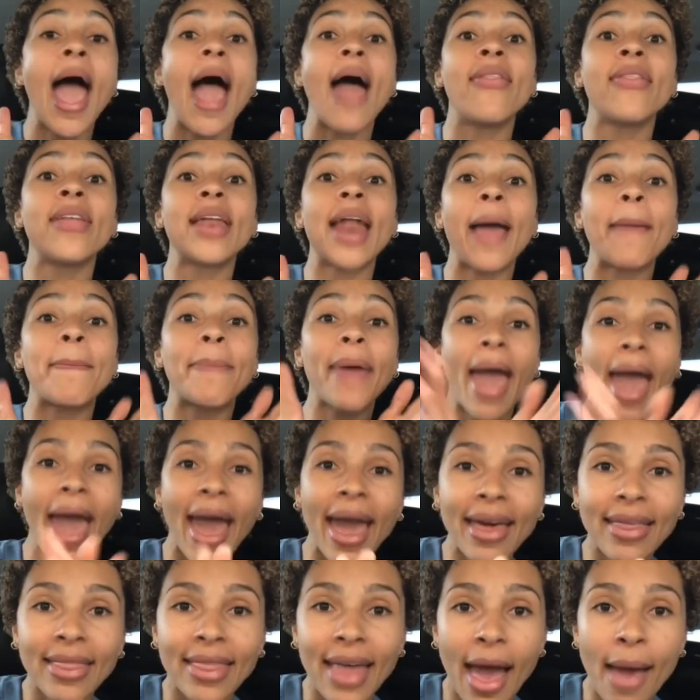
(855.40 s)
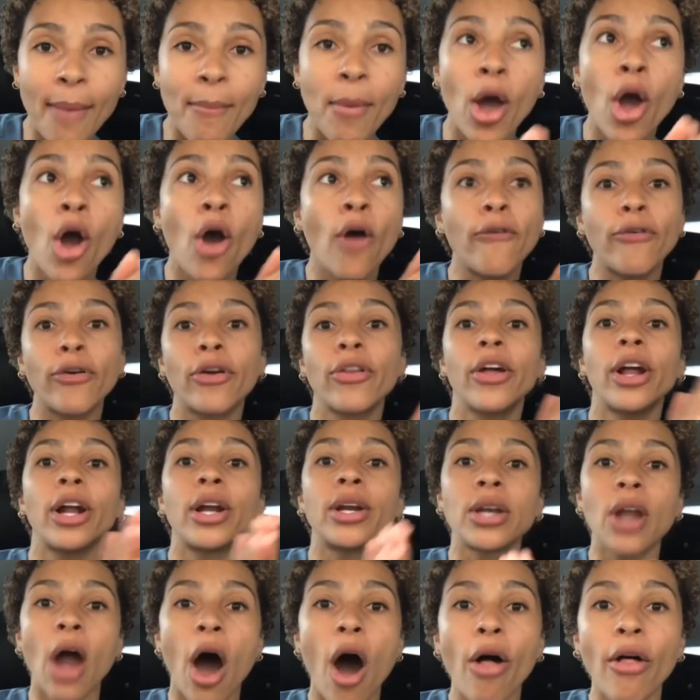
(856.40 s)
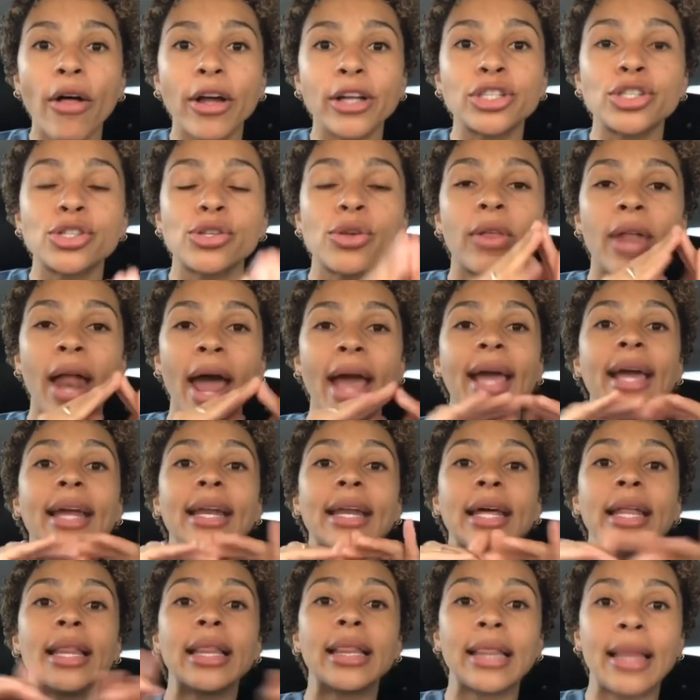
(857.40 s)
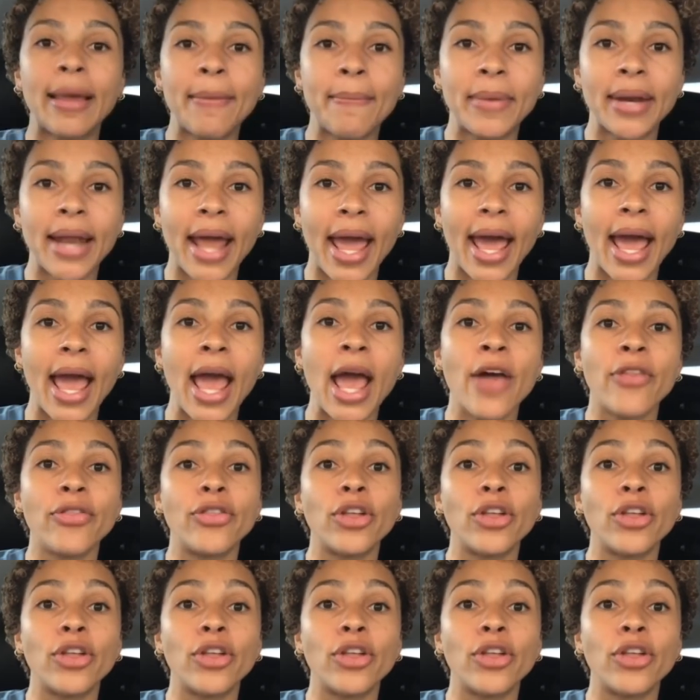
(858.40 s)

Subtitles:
And then I pay them for their knowledge so that I can eliminate